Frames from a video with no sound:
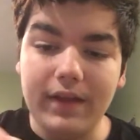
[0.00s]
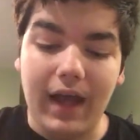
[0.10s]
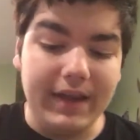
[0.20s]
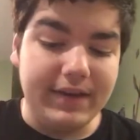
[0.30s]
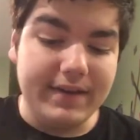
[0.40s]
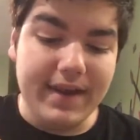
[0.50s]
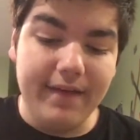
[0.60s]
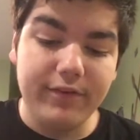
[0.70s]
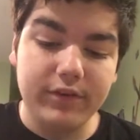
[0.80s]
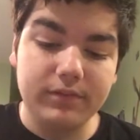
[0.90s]
I'd
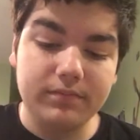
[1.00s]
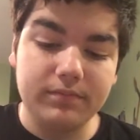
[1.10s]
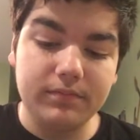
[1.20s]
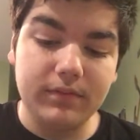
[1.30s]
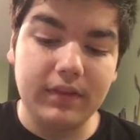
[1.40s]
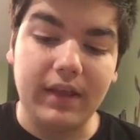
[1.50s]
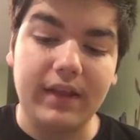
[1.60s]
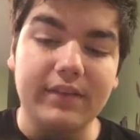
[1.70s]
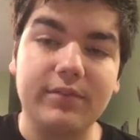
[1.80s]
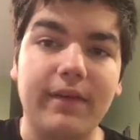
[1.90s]
never, again,
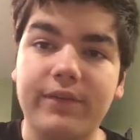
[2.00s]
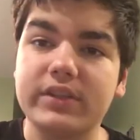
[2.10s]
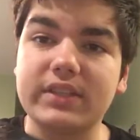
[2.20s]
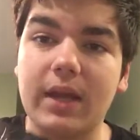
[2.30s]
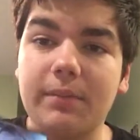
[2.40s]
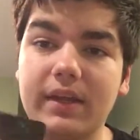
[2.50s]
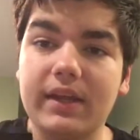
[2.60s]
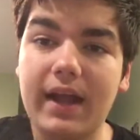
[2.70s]
this is my first time getting an